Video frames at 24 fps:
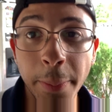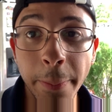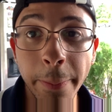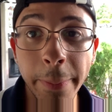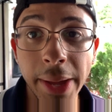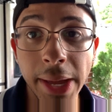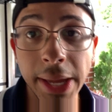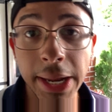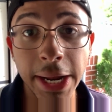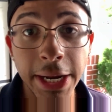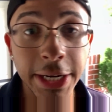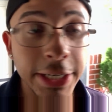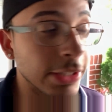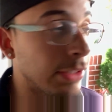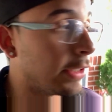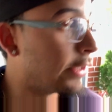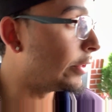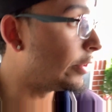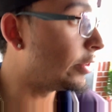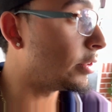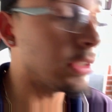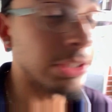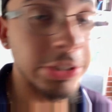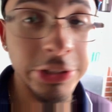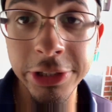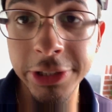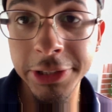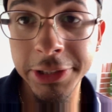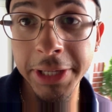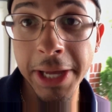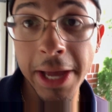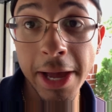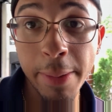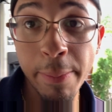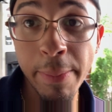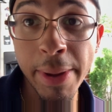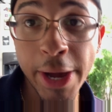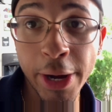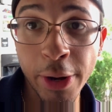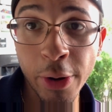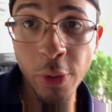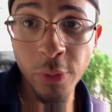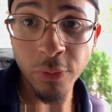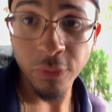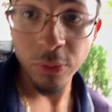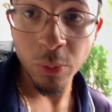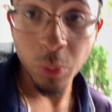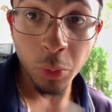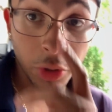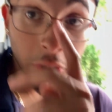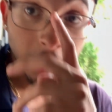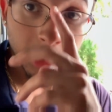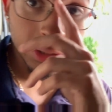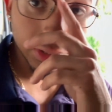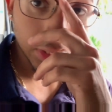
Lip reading: man, I literally just got back home from work.